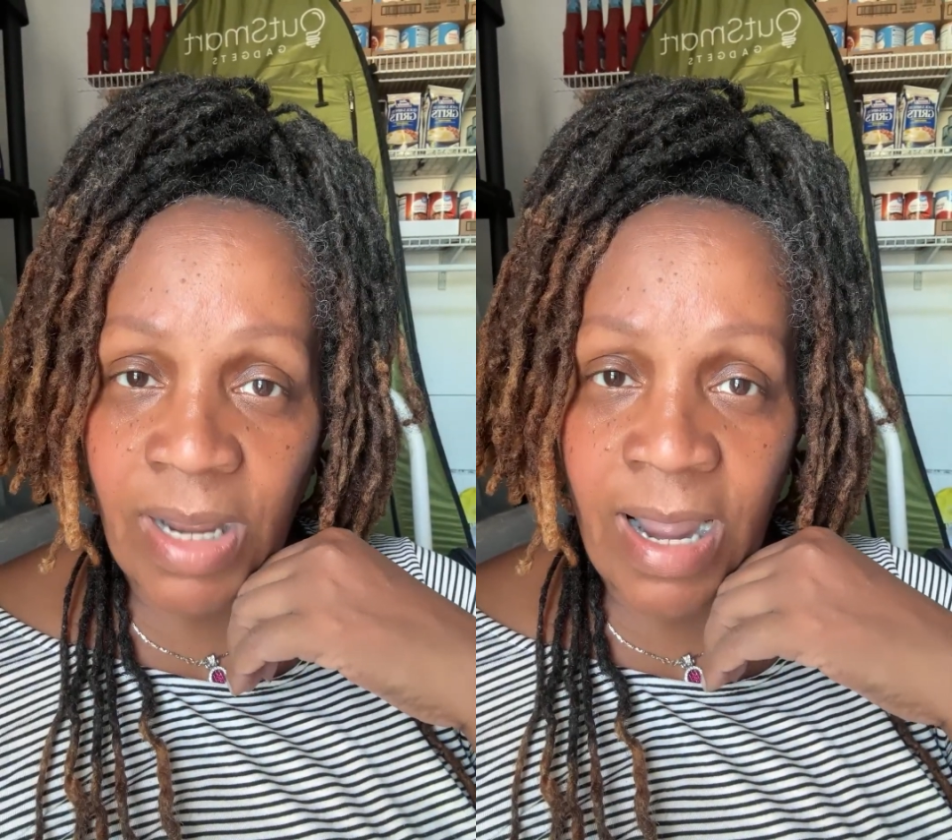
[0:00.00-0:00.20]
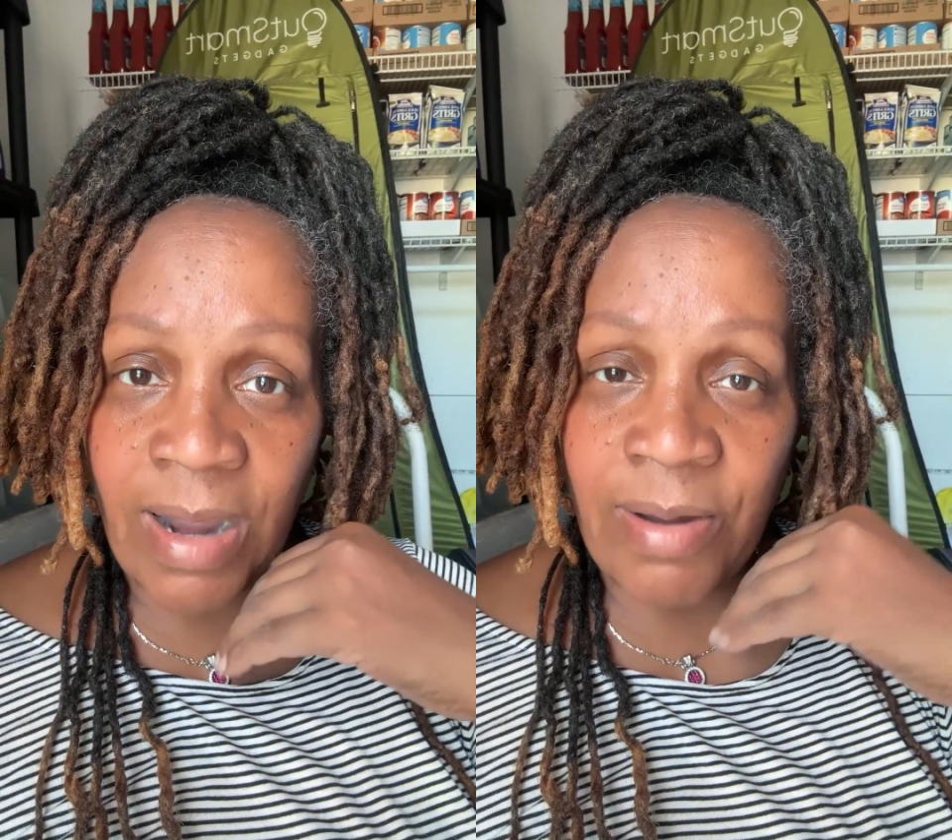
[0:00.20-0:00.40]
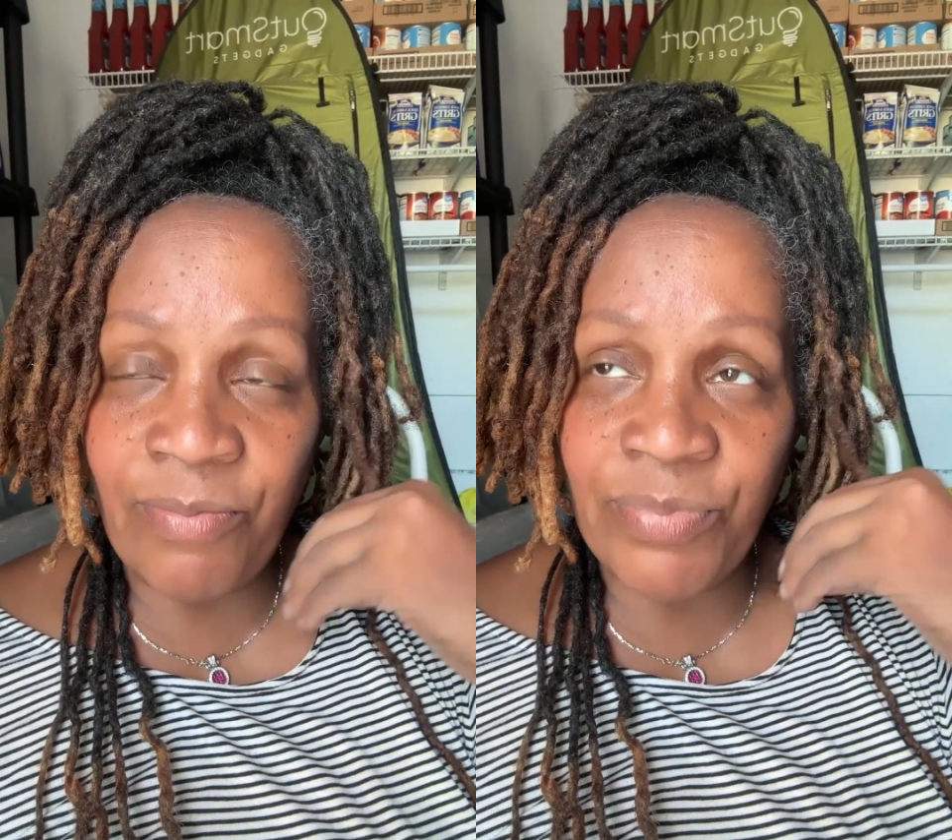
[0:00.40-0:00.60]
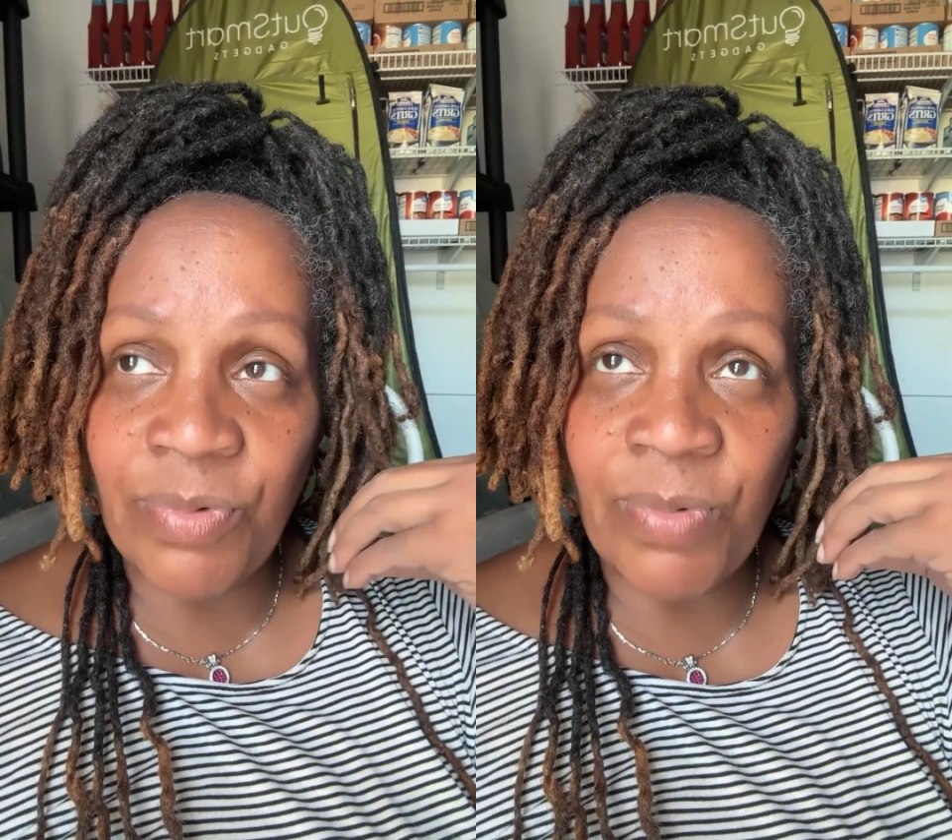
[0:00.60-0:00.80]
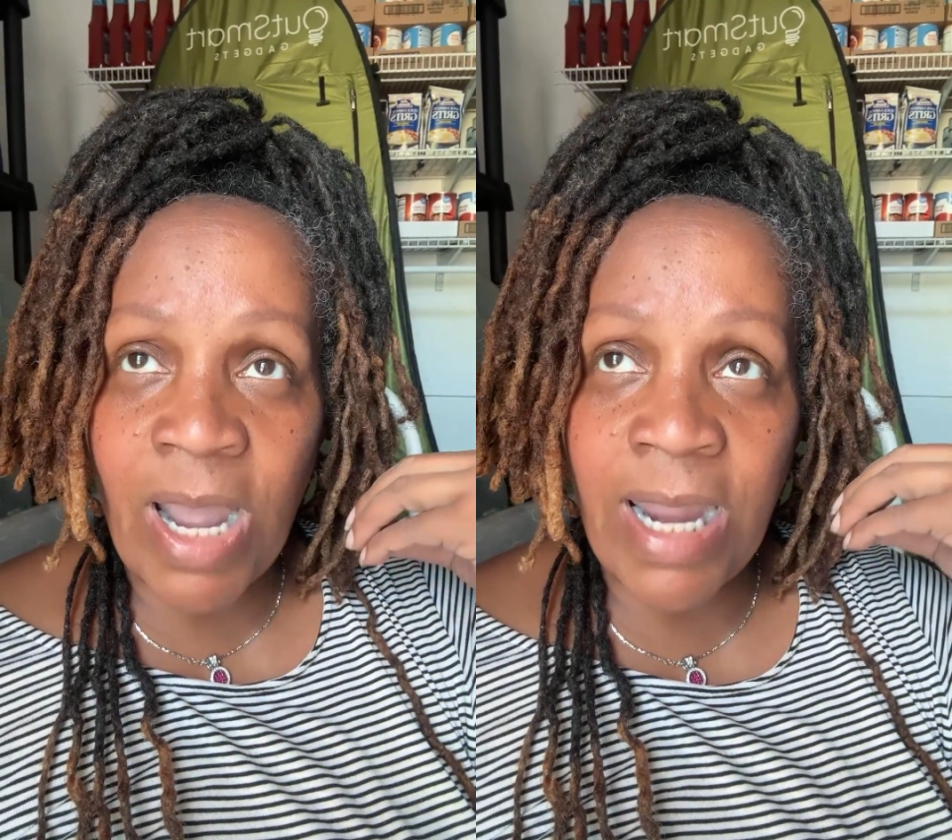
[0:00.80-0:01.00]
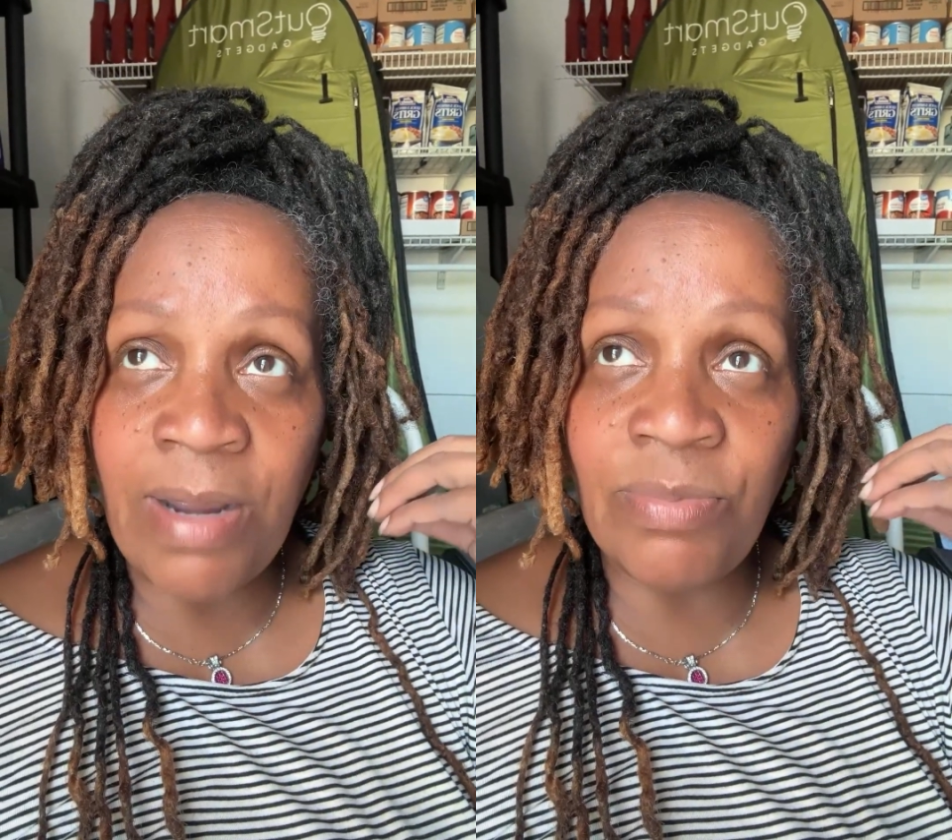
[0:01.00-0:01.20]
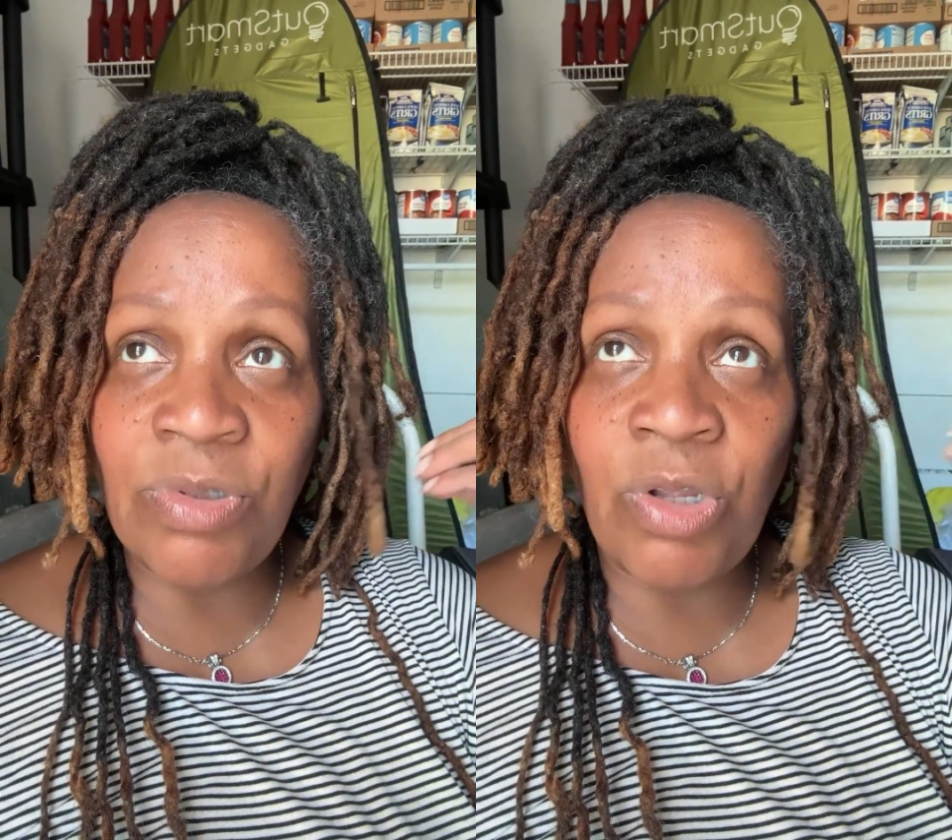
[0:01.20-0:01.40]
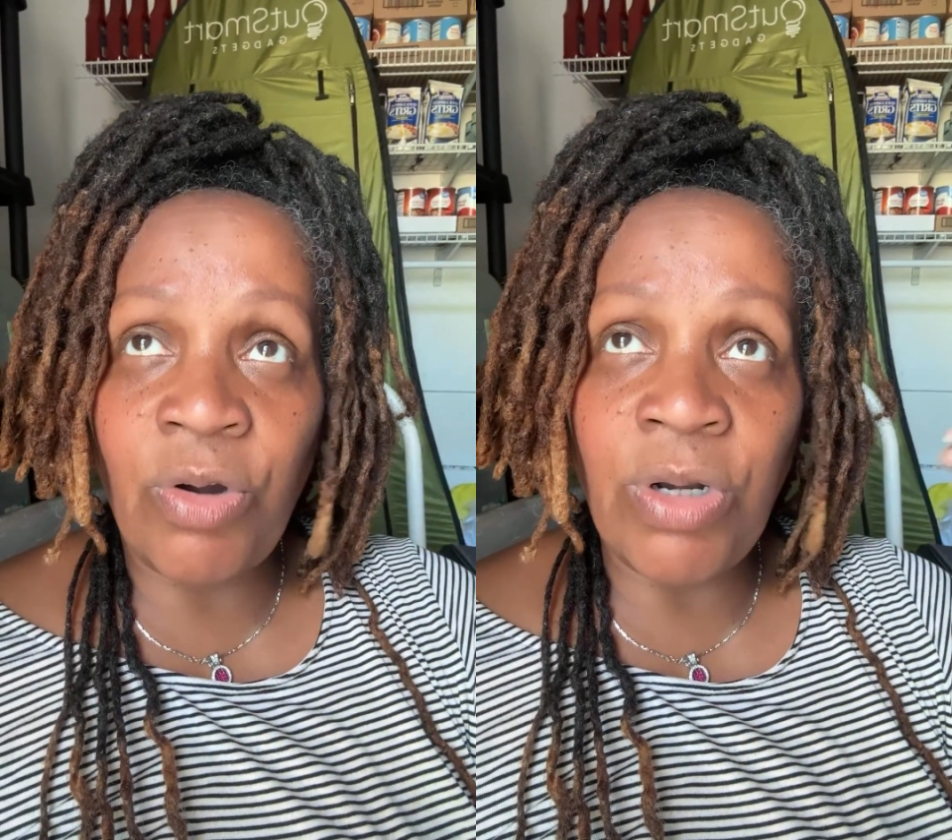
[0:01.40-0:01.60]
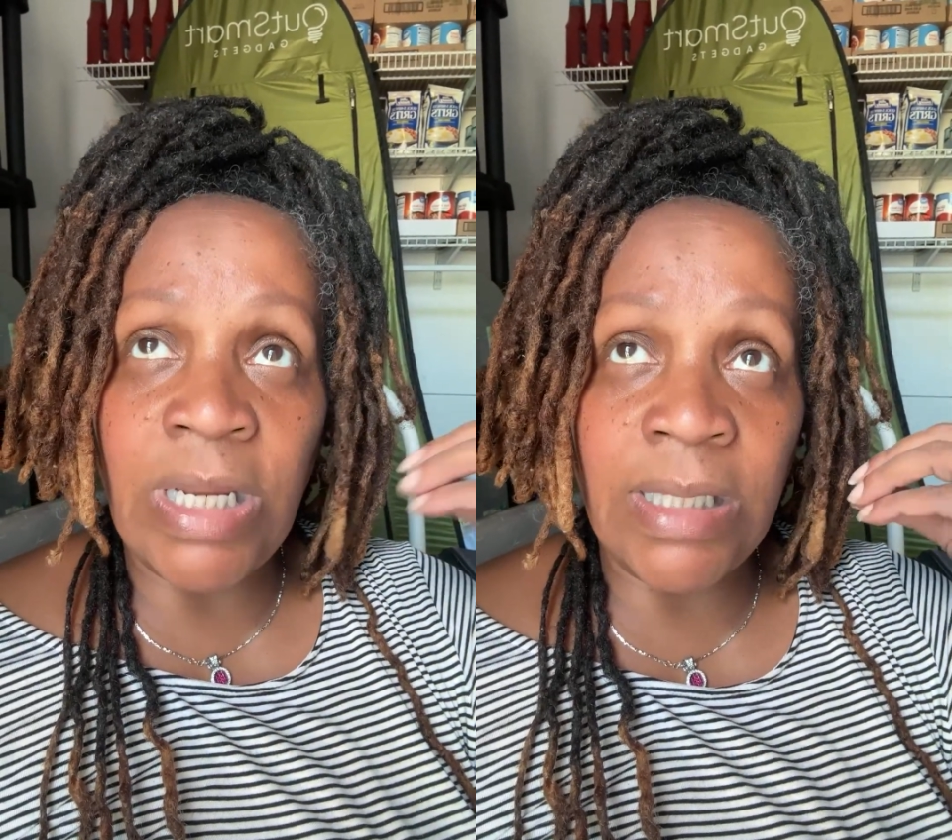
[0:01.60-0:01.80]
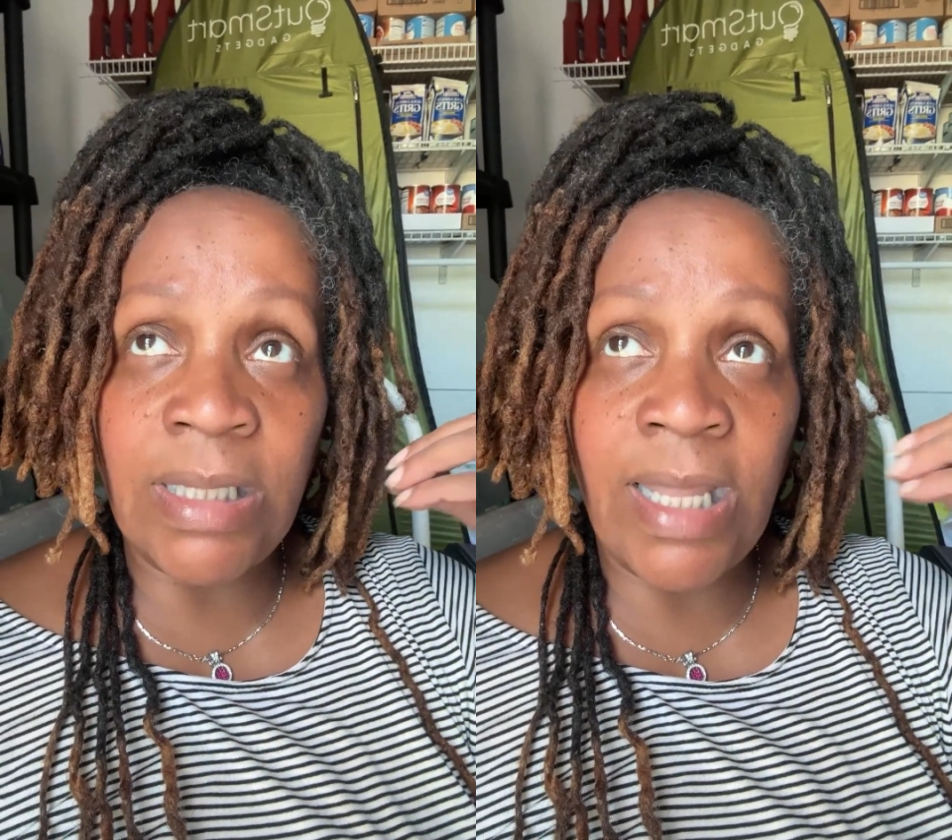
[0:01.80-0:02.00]
I am
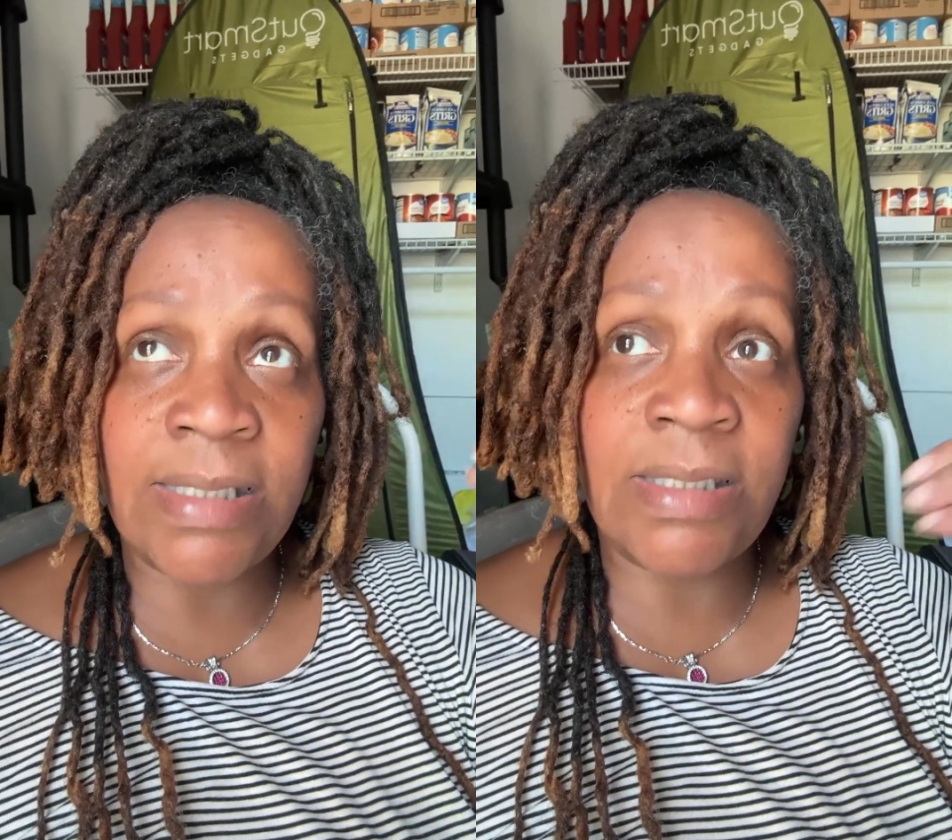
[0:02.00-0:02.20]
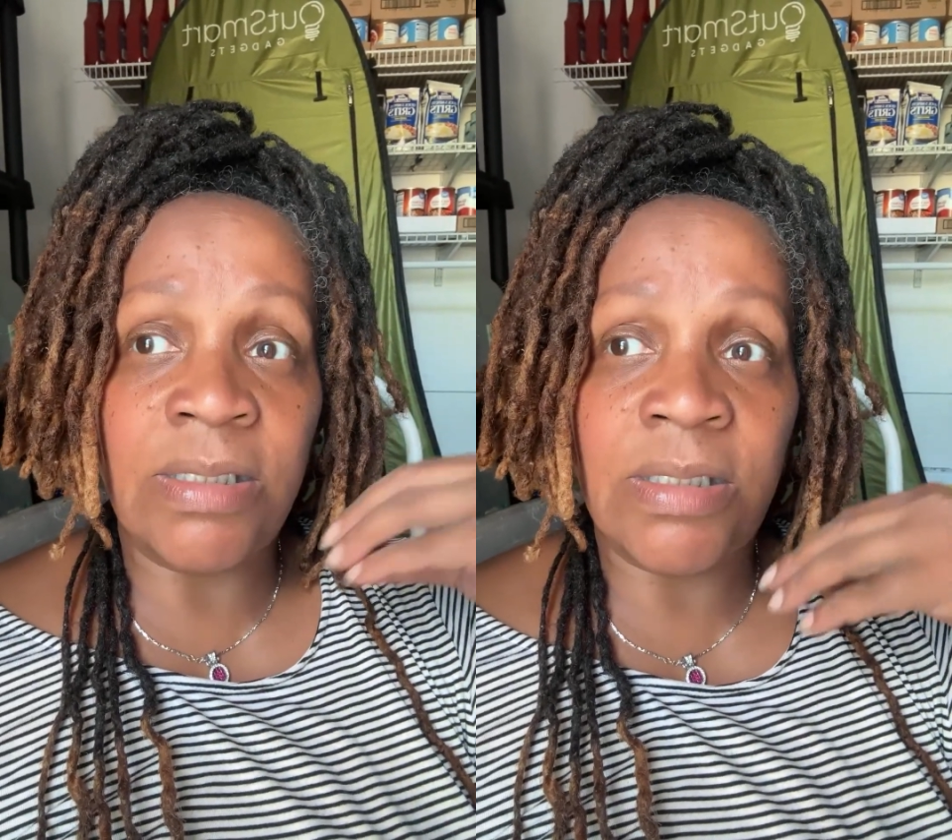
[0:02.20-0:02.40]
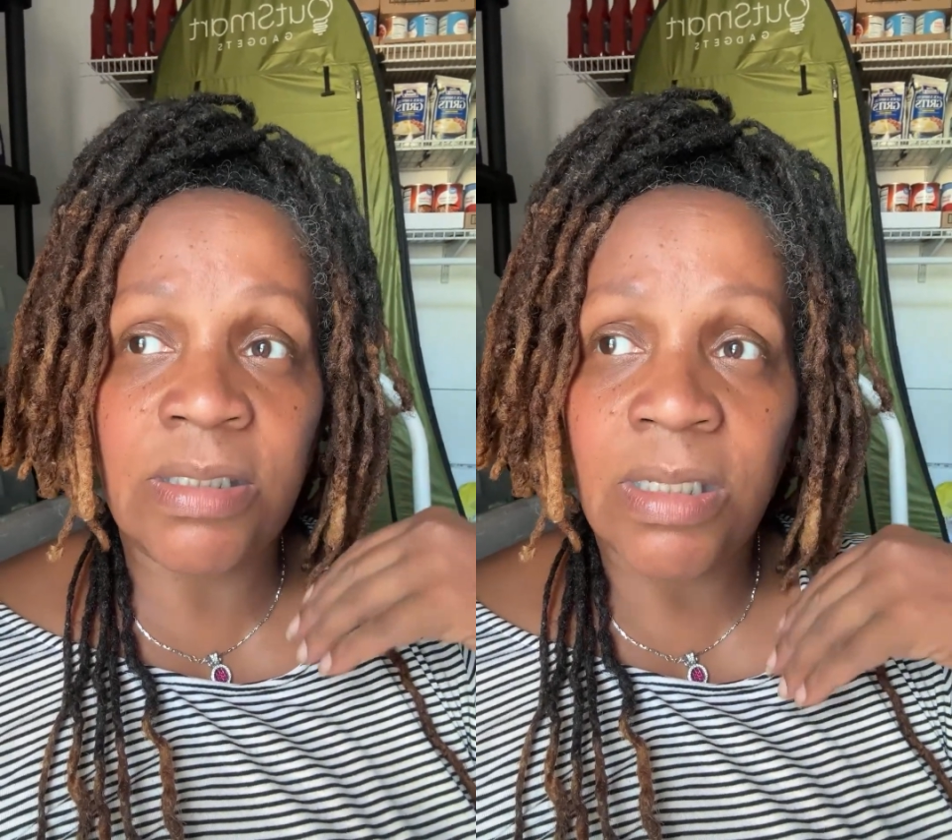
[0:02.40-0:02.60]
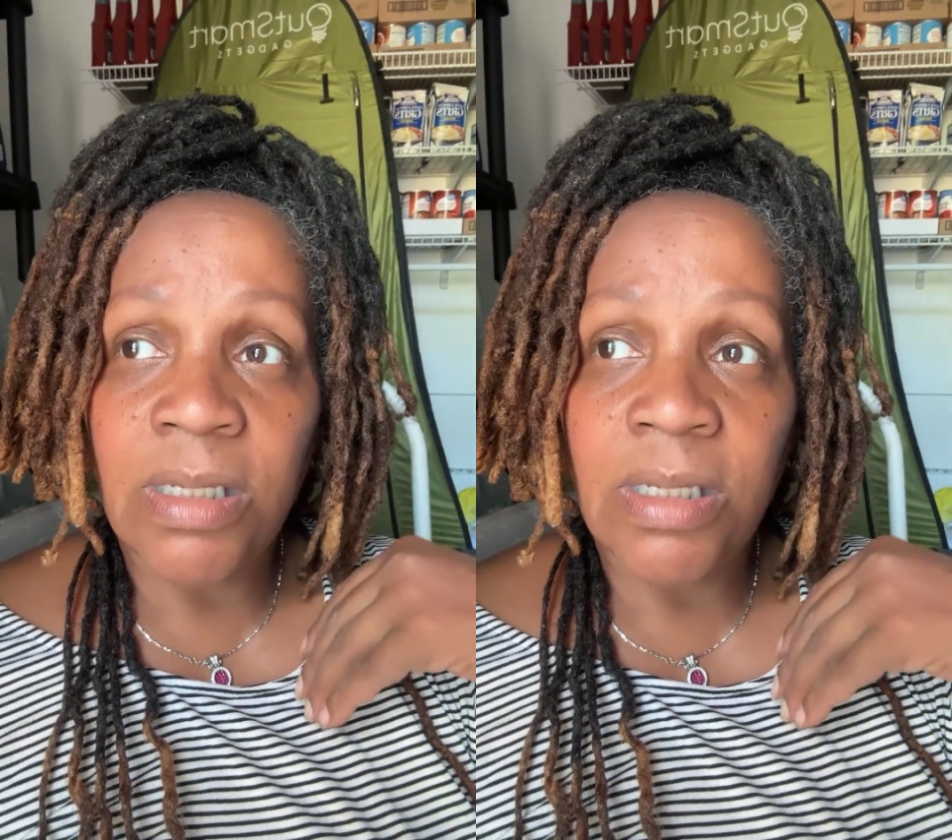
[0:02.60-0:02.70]
learning lessons.